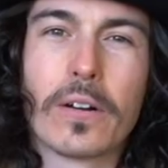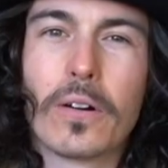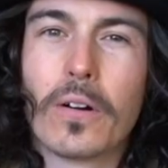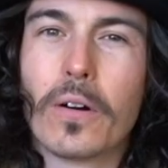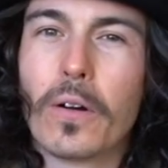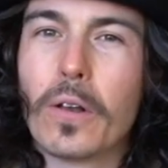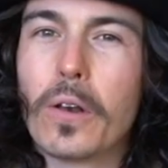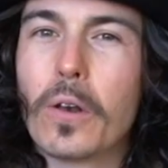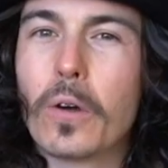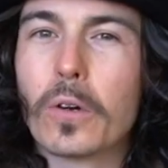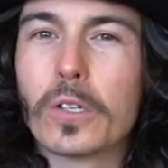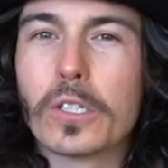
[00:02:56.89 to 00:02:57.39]
oh,
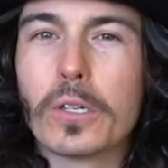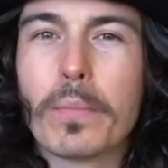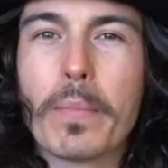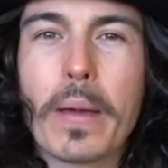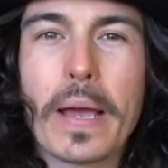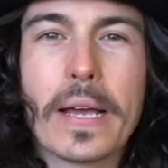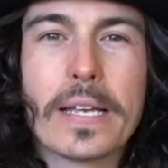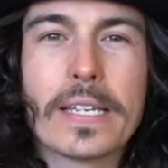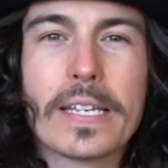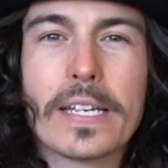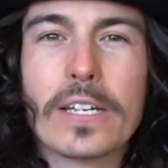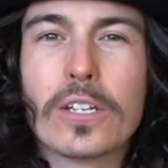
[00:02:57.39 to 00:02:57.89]
it looks
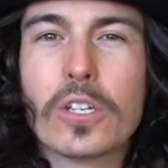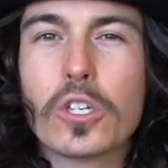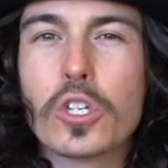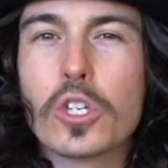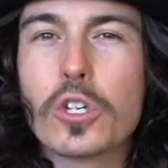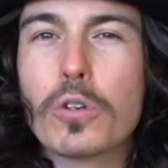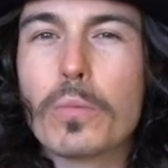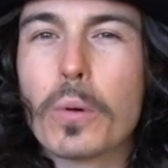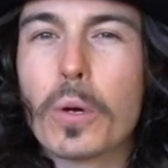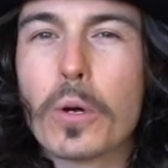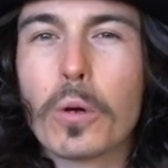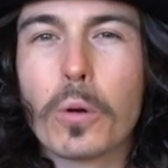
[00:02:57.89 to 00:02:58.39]
amazing,
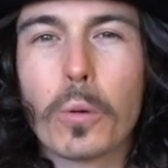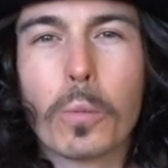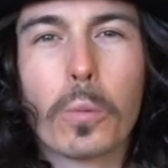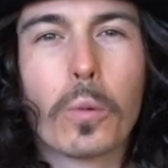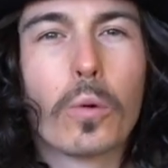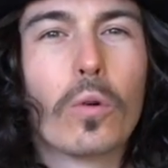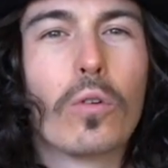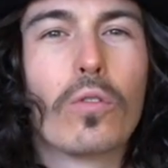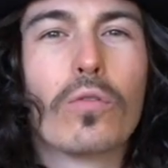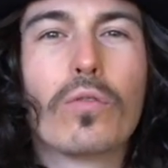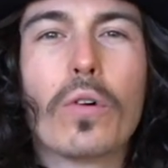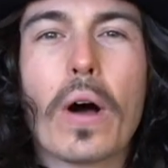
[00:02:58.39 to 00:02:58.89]
super cool
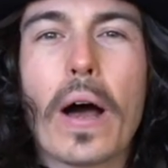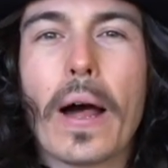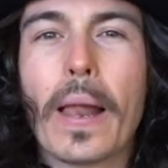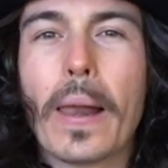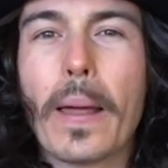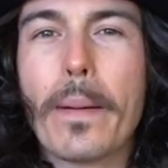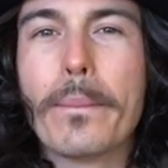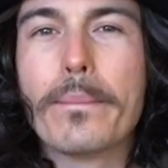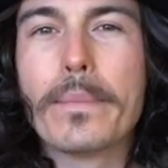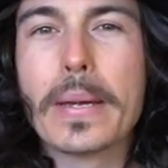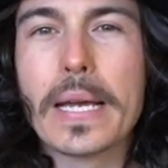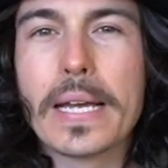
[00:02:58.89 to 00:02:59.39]
profile,
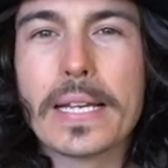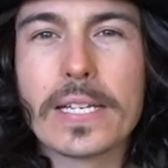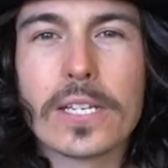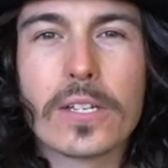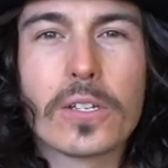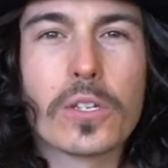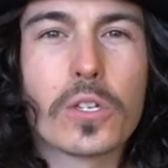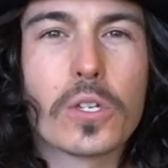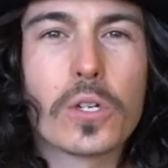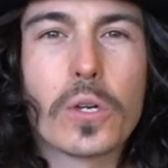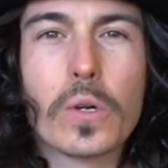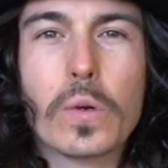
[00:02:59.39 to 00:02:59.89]
amazing
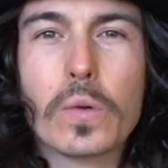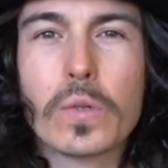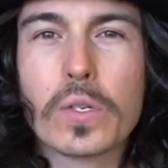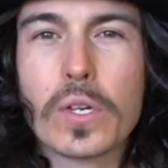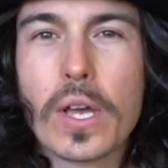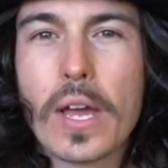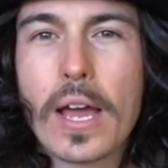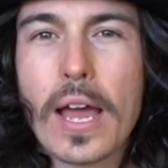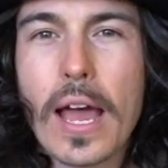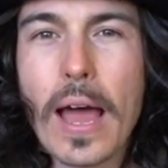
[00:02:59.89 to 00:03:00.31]
suits,